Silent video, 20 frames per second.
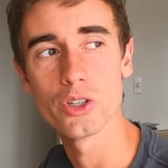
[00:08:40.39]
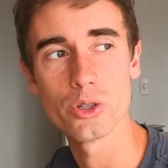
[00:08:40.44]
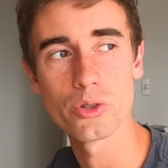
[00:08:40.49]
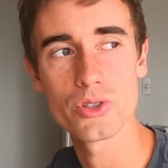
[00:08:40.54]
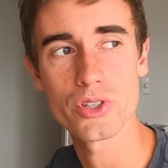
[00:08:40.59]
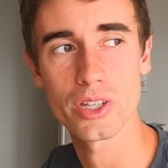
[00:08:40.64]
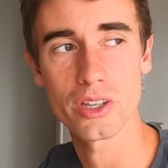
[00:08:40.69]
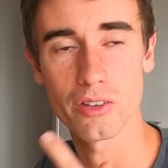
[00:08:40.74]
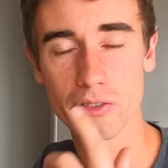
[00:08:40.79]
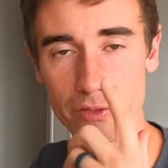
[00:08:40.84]

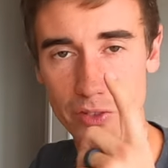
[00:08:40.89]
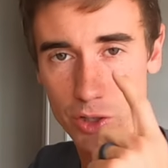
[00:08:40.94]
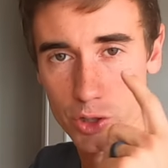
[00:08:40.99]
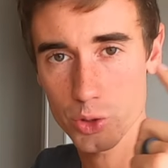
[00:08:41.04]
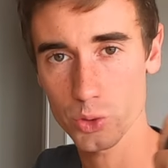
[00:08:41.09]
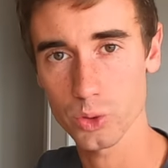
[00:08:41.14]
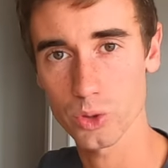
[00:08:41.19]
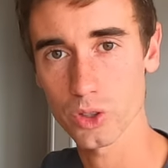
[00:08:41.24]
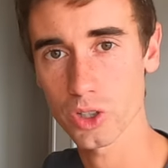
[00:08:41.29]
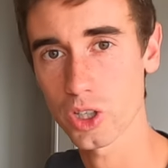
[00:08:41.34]
Using a
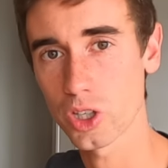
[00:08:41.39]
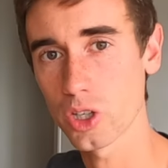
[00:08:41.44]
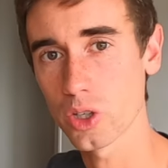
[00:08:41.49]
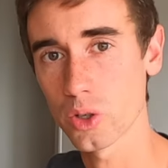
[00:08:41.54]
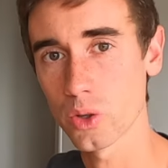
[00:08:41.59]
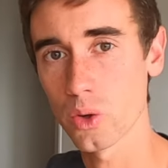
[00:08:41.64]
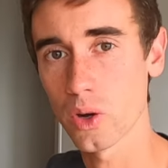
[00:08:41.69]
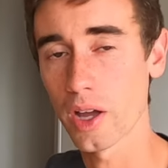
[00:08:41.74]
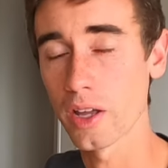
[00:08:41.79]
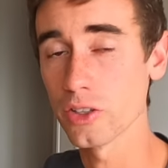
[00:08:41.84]
visual
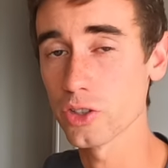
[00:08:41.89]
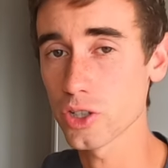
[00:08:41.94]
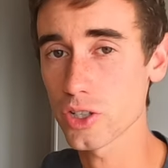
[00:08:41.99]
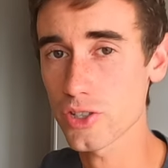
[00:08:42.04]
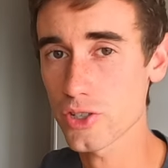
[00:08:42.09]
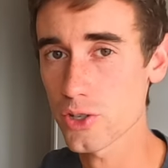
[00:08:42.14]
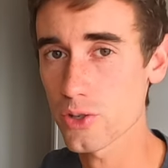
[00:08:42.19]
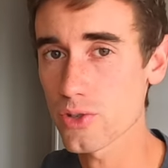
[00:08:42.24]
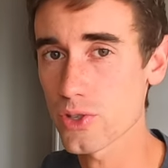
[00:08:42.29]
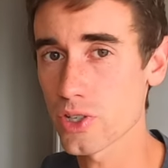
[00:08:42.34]
cue and
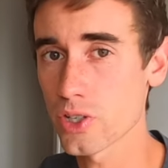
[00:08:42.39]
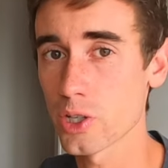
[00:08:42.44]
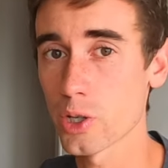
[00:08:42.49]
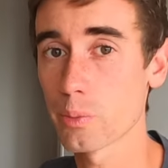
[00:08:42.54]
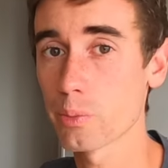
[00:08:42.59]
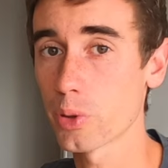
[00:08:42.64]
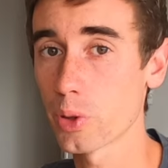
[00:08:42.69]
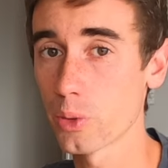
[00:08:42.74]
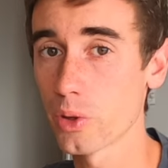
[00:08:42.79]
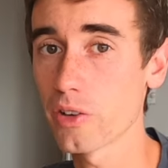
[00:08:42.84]
just using
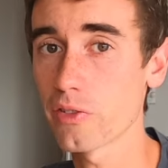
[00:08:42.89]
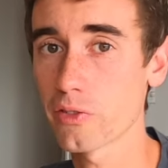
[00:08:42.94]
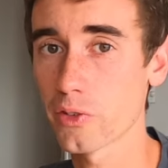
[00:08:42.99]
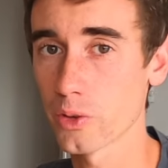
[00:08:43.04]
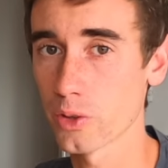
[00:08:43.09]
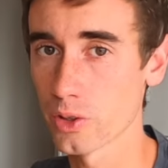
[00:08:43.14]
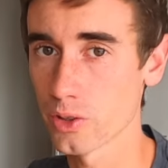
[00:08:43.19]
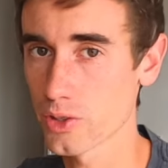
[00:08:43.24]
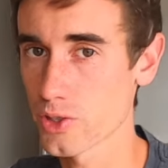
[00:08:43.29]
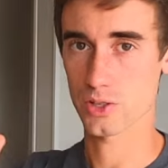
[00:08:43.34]
your
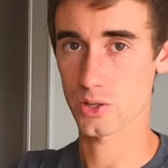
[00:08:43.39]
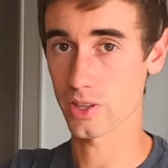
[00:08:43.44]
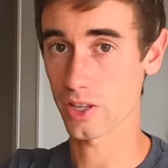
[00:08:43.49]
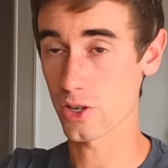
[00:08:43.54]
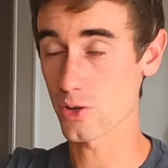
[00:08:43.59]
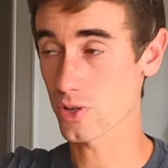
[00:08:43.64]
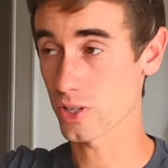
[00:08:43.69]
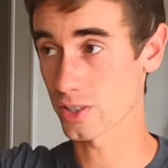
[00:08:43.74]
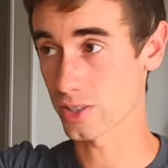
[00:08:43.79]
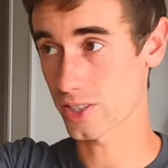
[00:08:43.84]
peripheral so
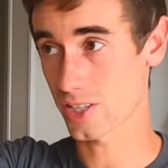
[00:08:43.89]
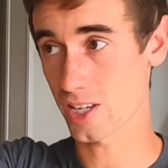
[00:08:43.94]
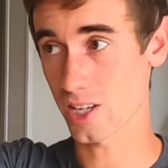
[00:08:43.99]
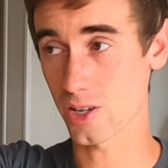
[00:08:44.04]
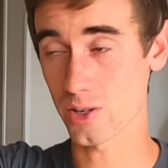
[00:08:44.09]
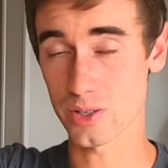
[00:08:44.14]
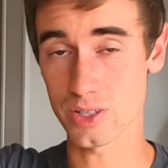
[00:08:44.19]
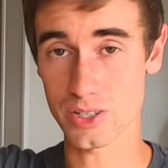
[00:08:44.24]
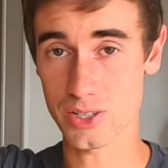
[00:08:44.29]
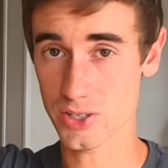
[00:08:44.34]
that you
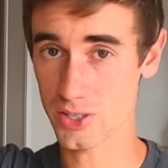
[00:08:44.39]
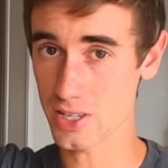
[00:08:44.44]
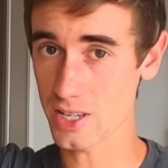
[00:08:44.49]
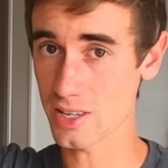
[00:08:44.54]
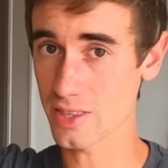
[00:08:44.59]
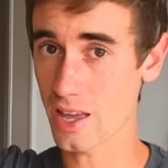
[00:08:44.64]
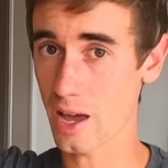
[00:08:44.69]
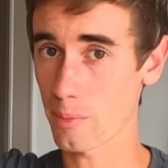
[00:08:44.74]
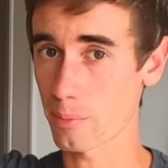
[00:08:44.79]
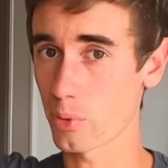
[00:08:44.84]
continue to
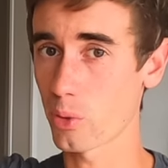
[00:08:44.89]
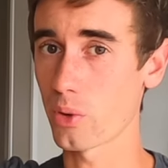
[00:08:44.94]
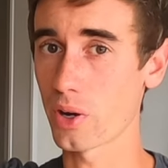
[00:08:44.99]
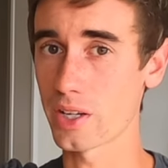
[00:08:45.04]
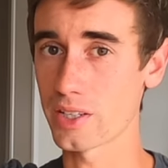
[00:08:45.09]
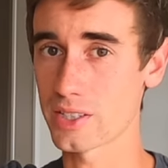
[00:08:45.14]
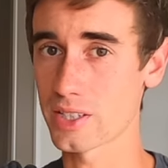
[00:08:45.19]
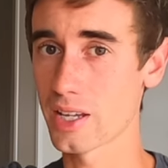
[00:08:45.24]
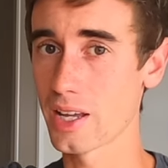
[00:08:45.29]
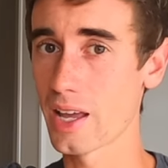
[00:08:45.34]
see that
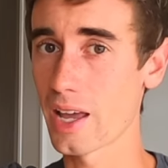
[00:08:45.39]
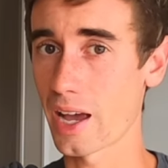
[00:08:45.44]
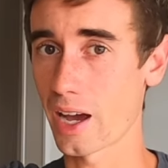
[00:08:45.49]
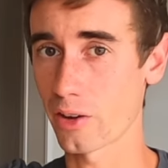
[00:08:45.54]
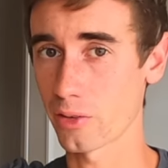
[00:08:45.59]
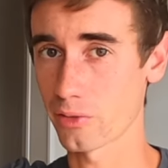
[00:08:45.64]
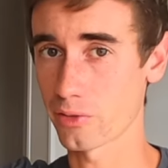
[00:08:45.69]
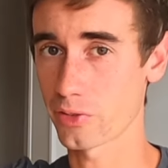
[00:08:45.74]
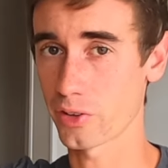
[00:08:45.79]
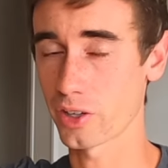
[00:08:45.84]
point
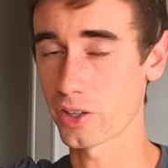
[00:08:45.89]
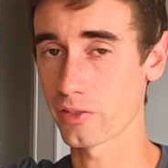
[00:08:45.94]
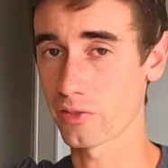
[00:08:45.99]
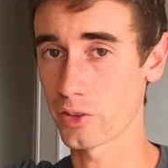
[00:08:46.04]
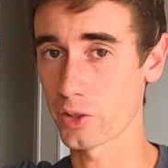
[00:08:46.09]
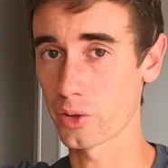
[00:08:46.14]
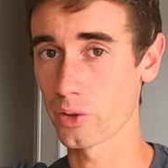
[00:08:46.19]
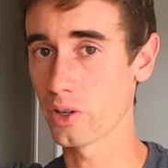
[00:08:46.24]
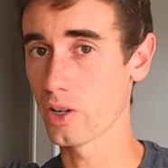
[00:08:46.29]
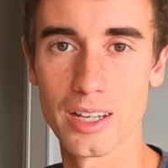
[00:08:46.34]
out in front
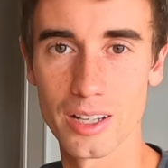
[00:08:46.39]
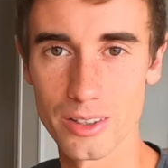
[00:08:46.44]
of you,